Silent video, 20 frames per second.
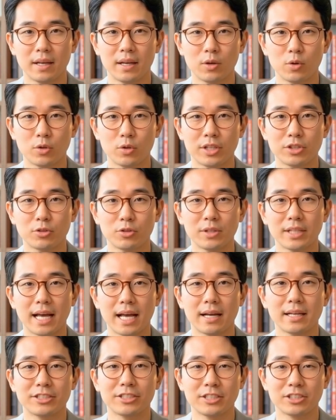According to
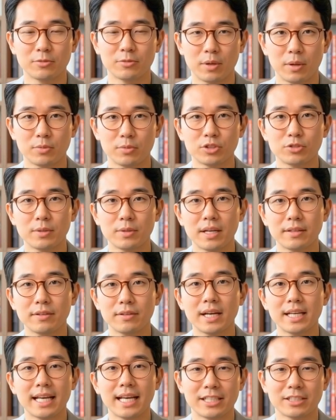analysis published by
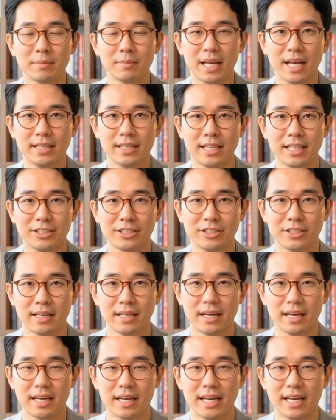finance magnates